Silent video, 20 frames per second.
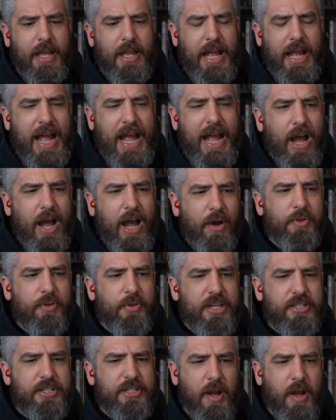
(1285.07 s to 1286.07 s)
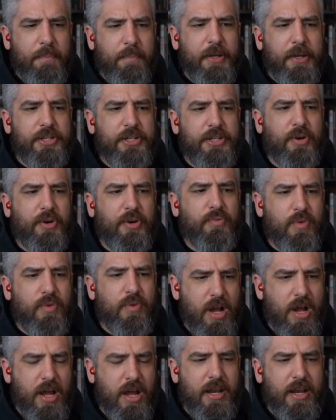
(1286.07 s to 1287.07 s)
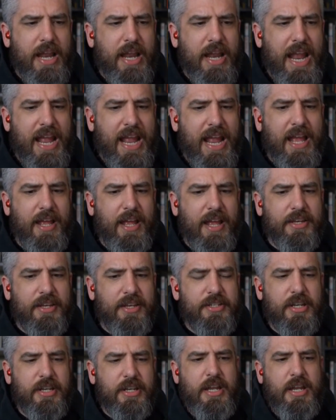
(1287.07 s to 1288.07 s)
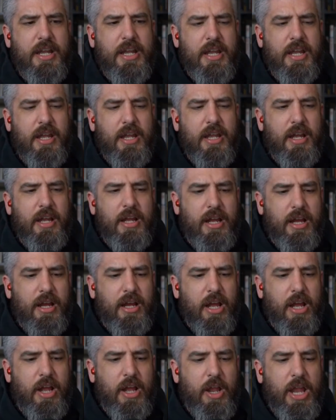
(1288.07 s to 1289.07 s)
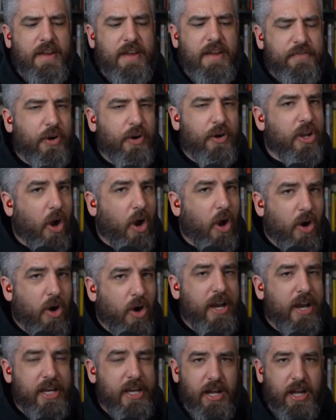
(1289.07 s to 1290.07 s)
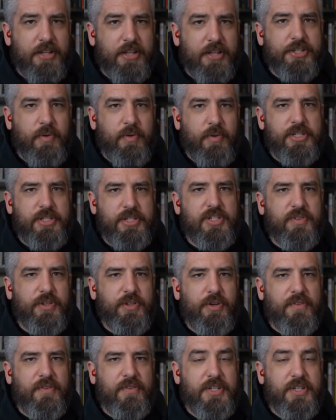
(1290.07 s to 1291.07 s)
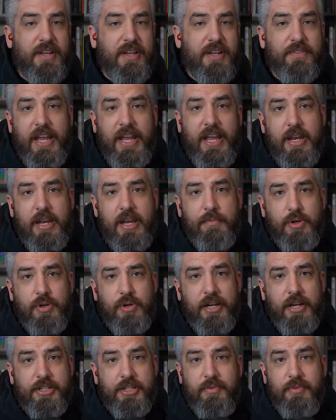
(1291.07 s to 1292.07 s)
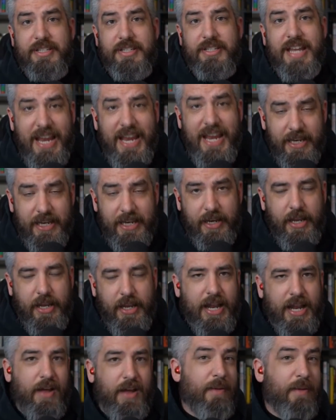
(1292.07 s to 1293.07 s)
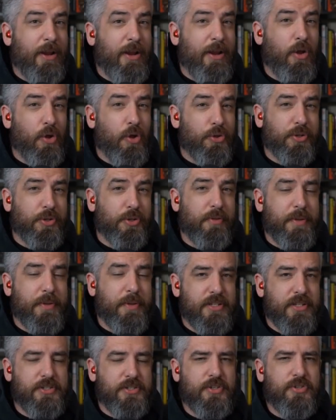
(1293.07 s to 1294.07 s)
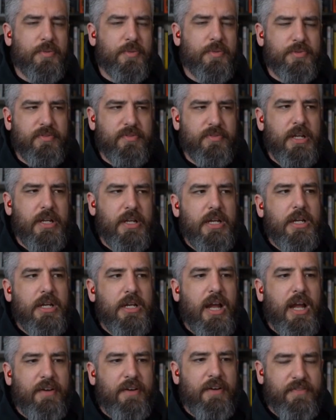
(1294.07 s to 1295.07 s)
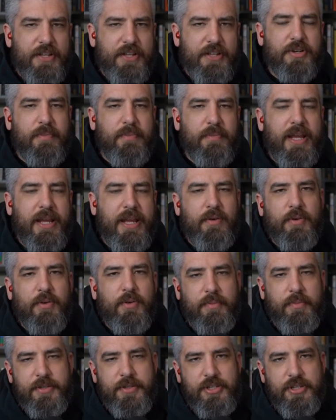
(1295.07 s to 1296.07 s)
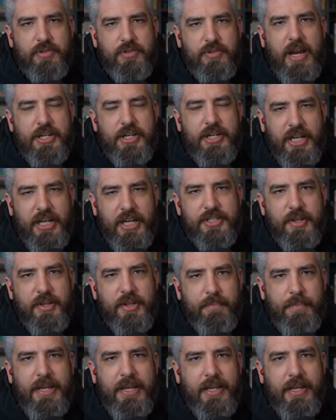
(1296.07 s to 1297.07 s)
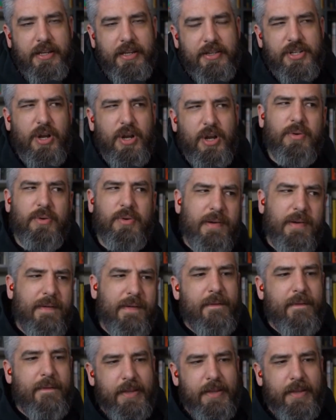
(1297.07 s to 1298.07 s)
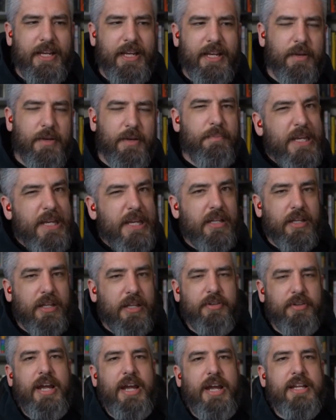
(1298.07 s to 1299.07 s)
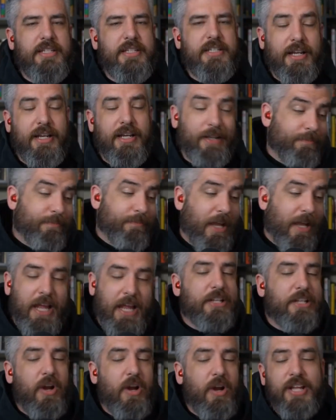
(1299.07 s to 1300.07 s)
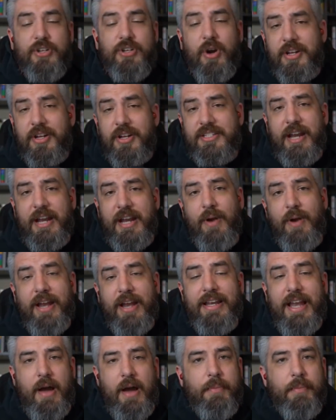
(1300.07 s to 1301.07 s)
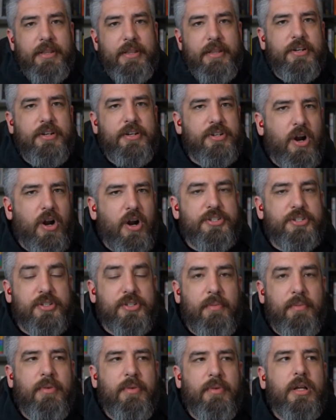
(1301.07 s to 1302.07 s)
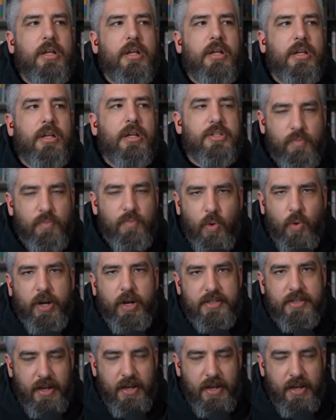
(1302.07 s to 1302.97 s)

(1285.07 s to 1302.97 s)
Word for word: how these companies are run and. Uh, if there are any consequences for the UFC if they end up trying to retain it and how that might alter the business in terms of how fights are made and what the business strategy ends up being. So it could be a little dicey. I, I, it's it's hard to say right now, but there are some some warning